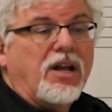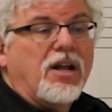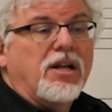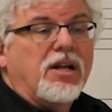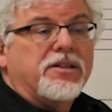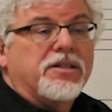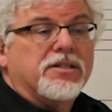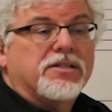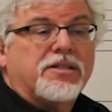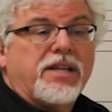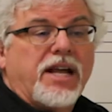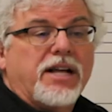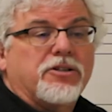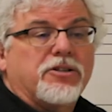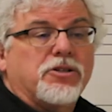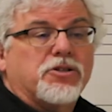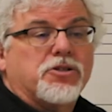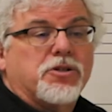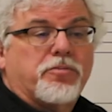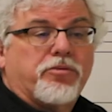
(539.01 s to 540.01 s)
The
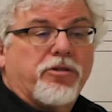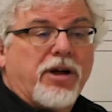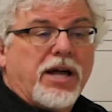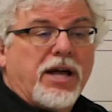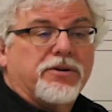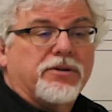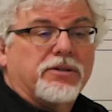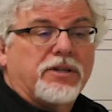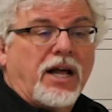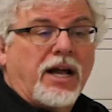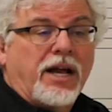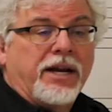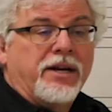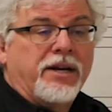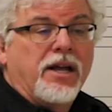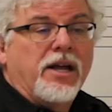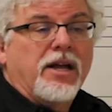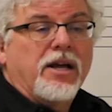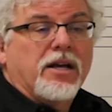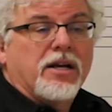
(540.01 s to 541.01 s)
standard soprano
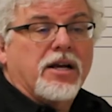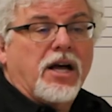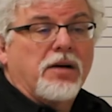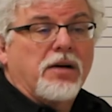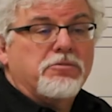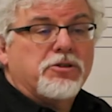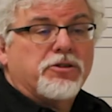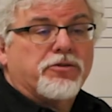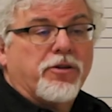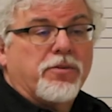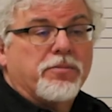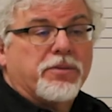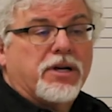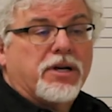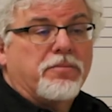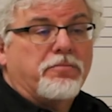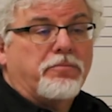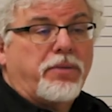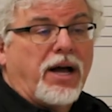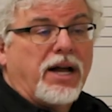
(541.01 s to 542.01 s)
line comes from
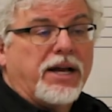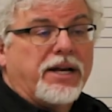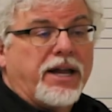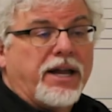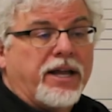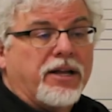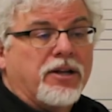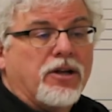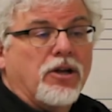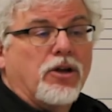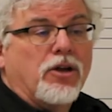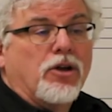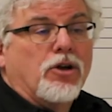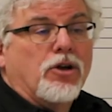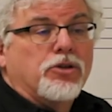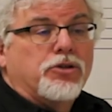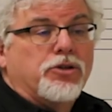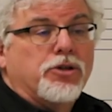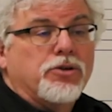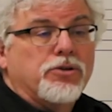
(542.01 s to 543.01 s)
combining
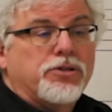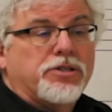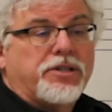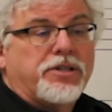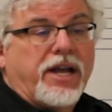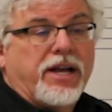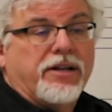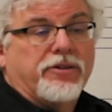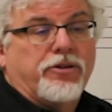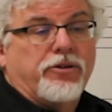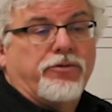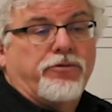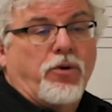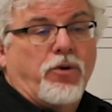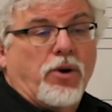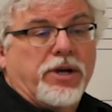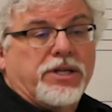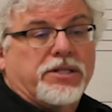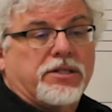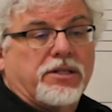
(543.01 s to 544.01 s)
two standard
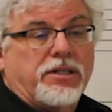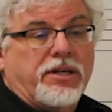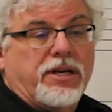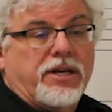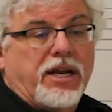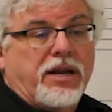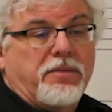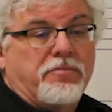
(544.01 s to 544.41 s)
voice leading